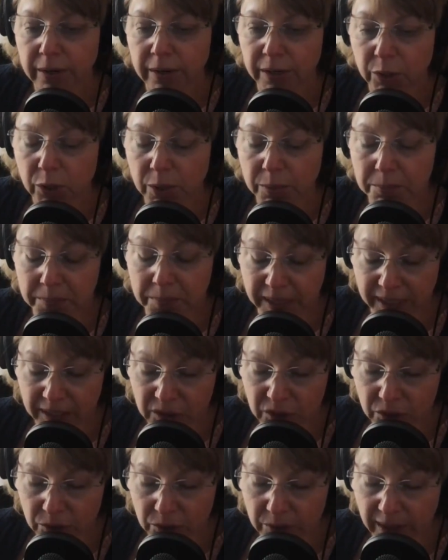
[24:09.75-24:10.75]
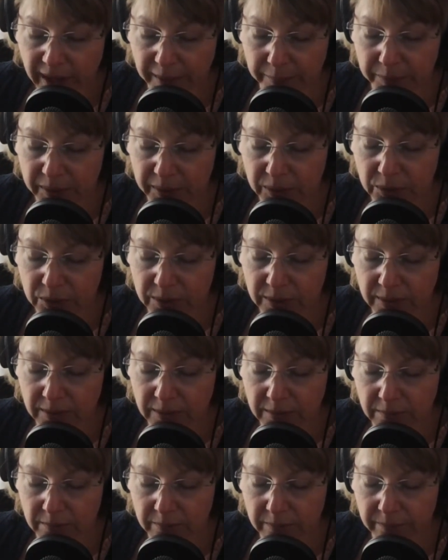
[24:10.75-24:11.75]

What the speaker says: You can picture that person.